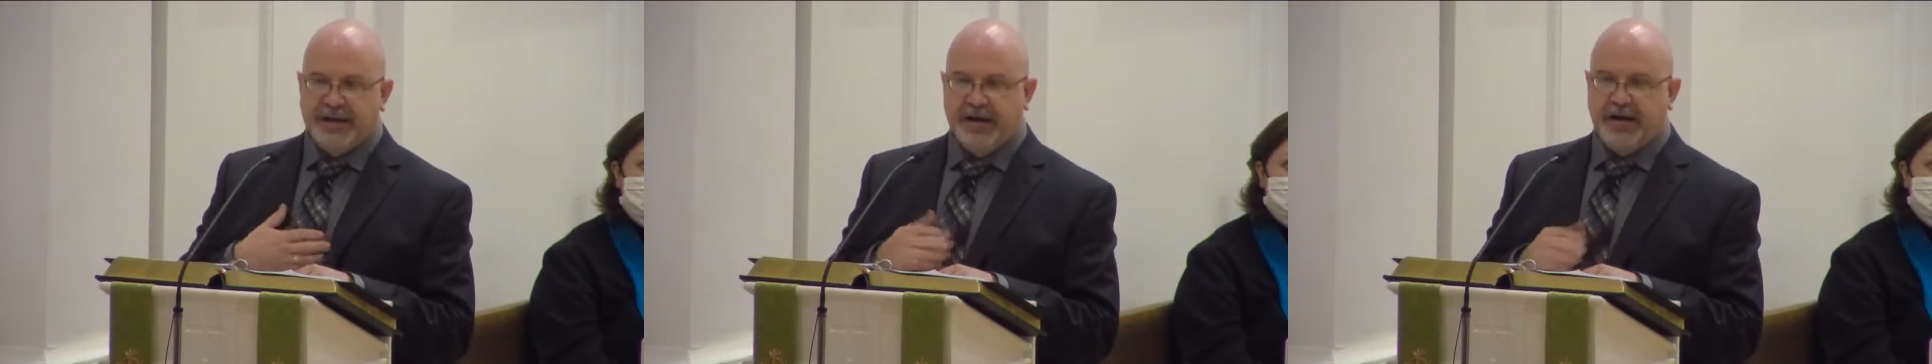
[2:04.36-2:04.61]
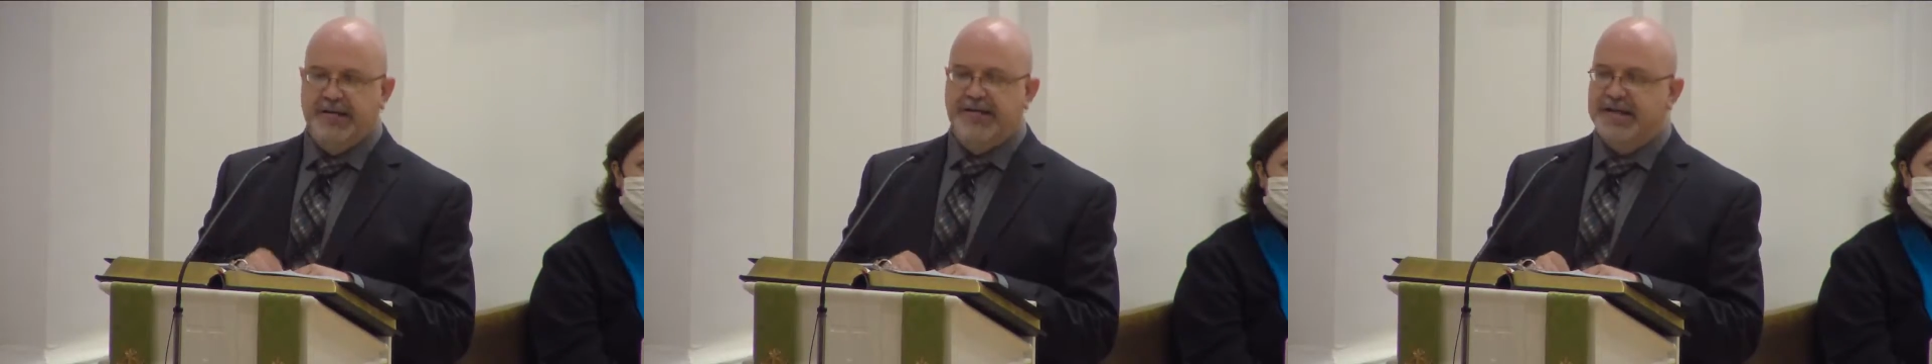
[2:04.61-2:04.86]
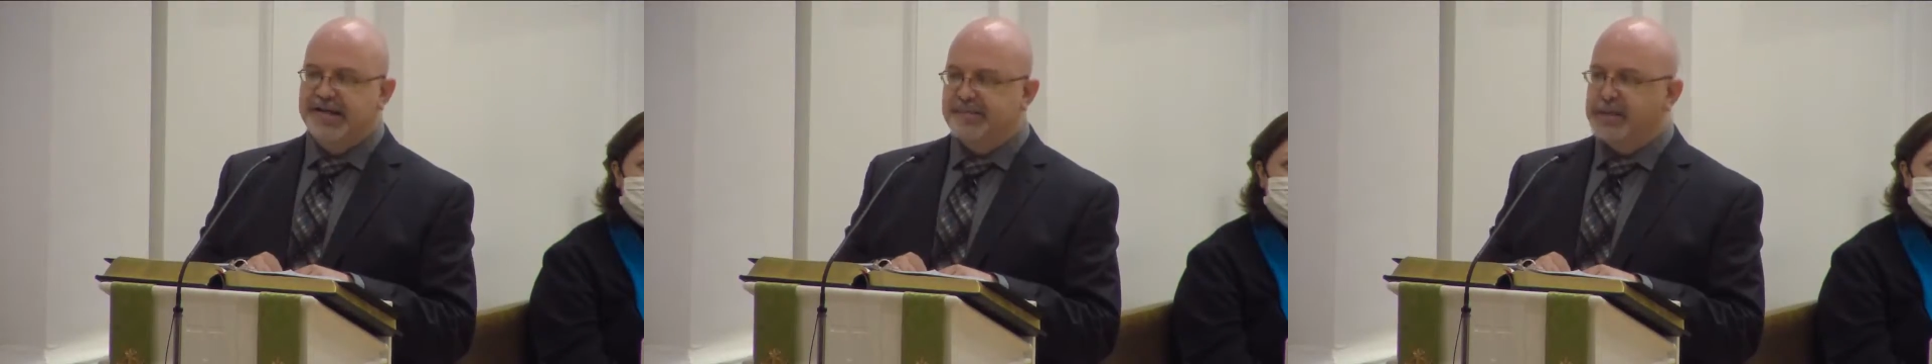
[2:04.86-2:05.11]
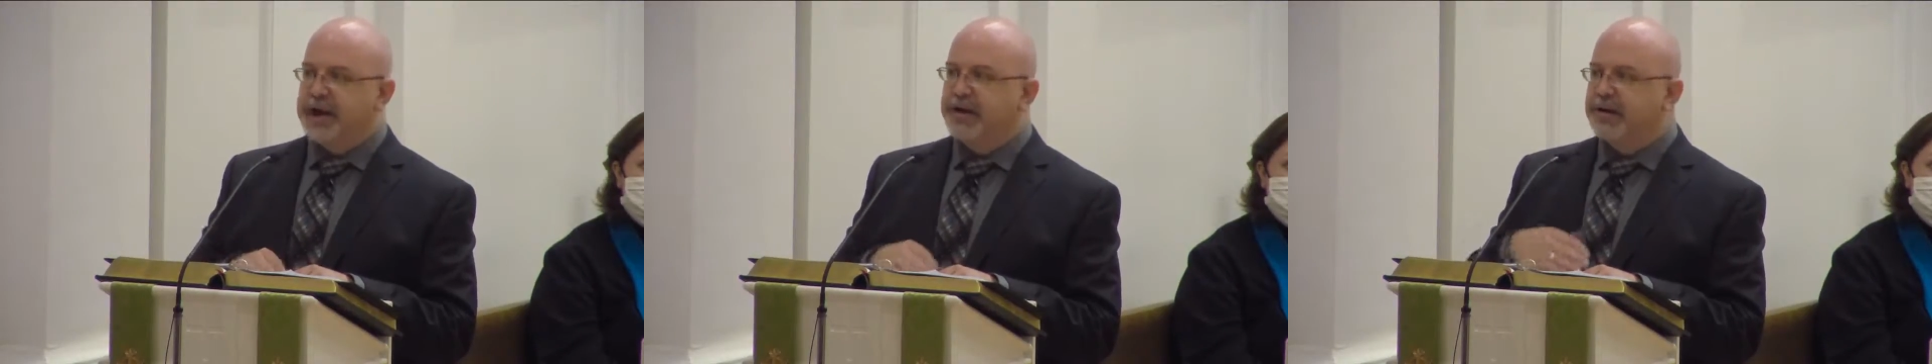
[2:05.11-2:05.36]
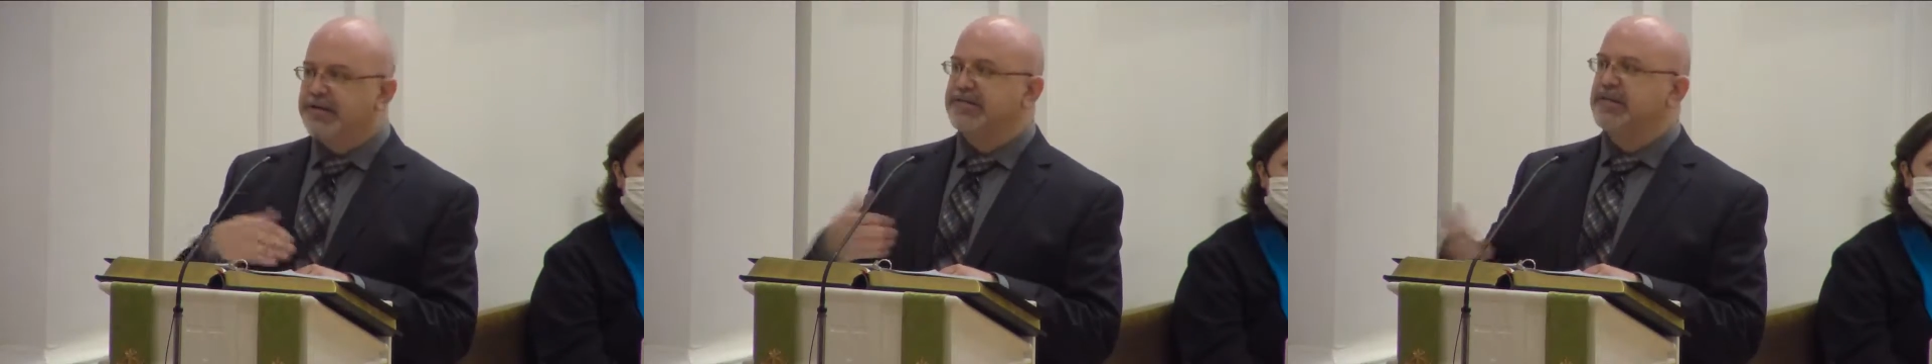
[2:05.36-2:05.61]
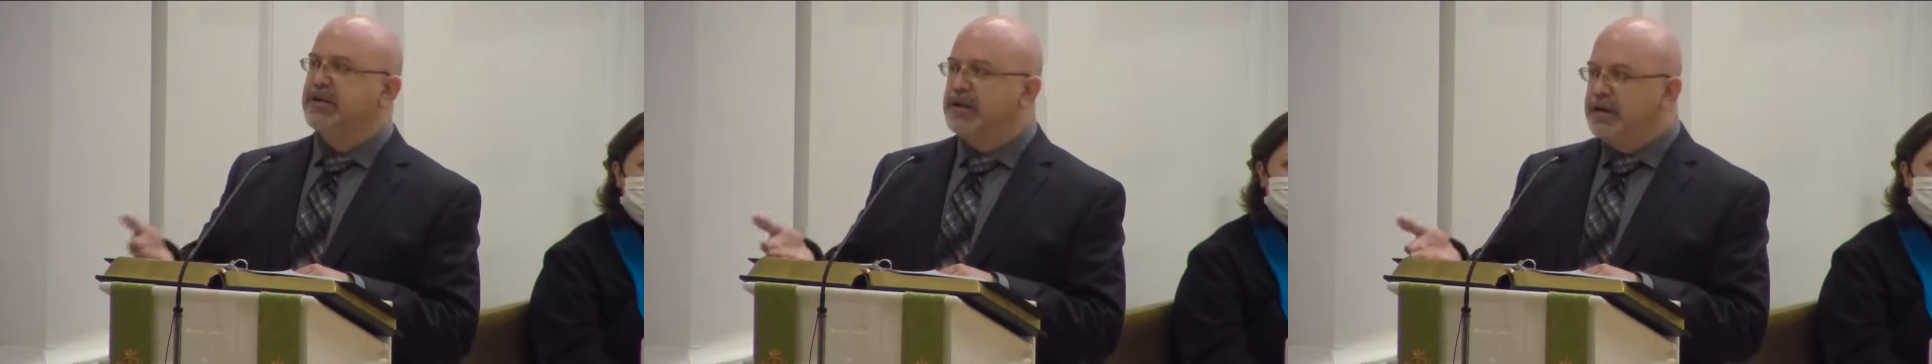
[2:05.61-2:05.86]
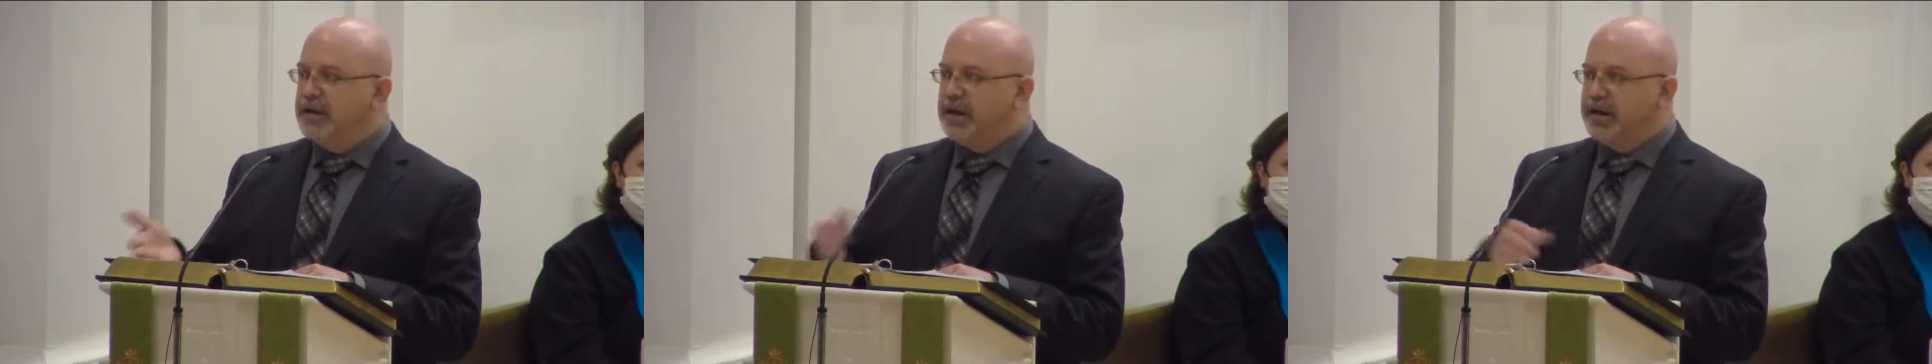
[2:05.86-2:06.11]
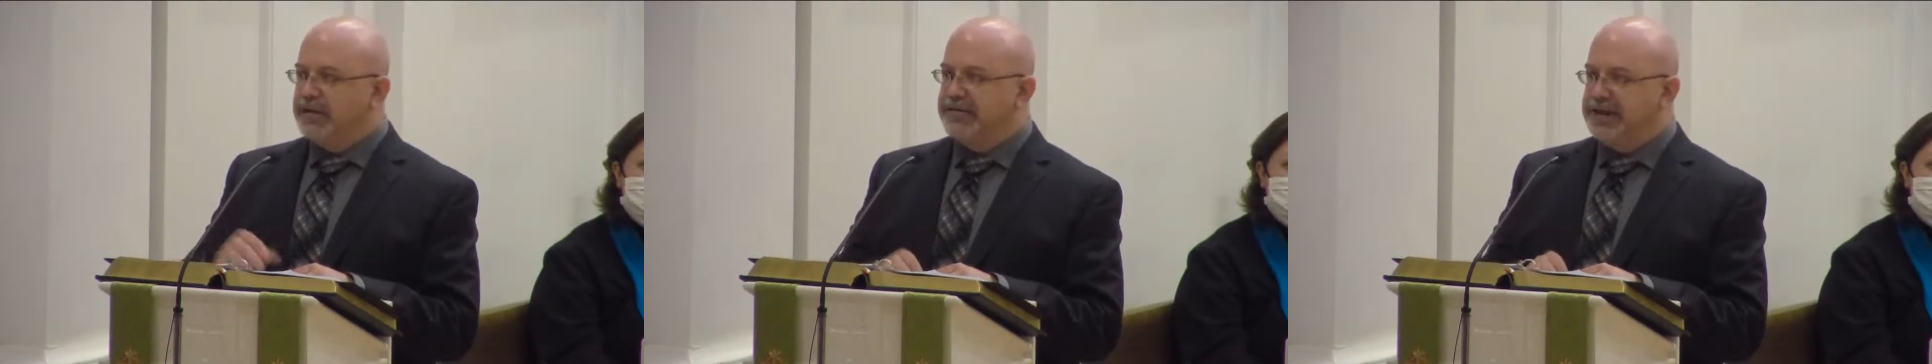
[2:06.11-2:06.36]
us inspire us
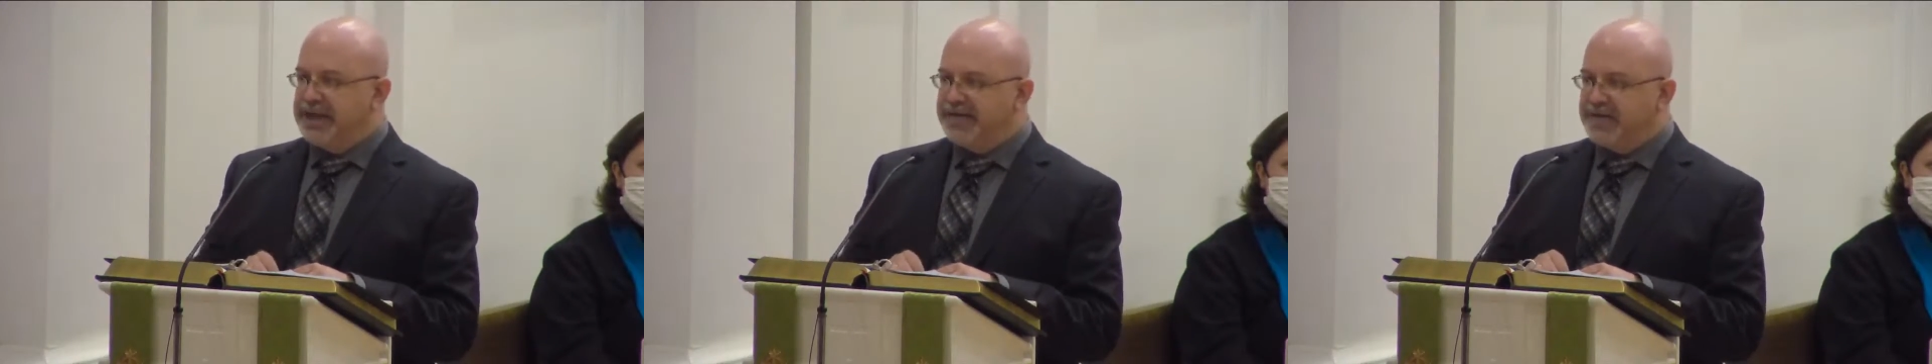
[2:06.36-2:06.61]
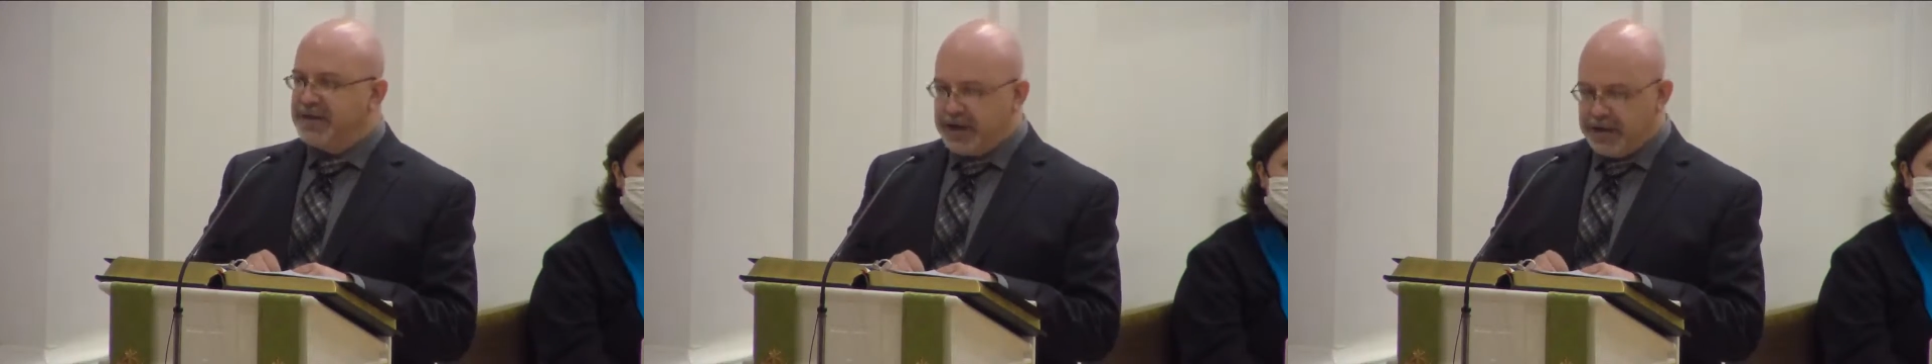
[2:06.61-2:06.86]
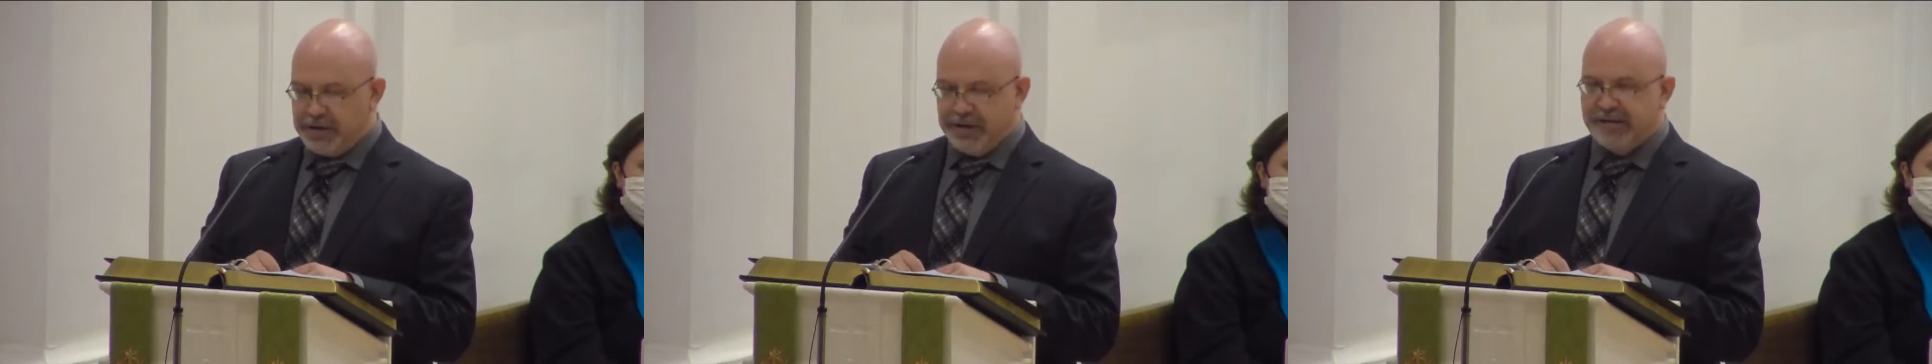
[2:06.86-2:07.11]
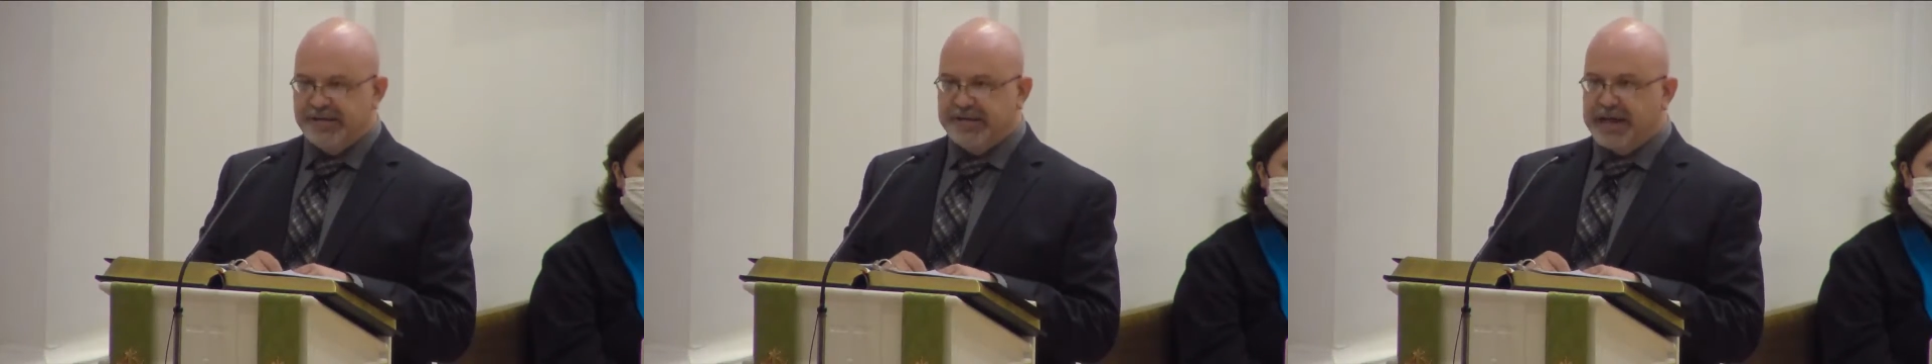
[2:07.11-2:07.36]
to give to others,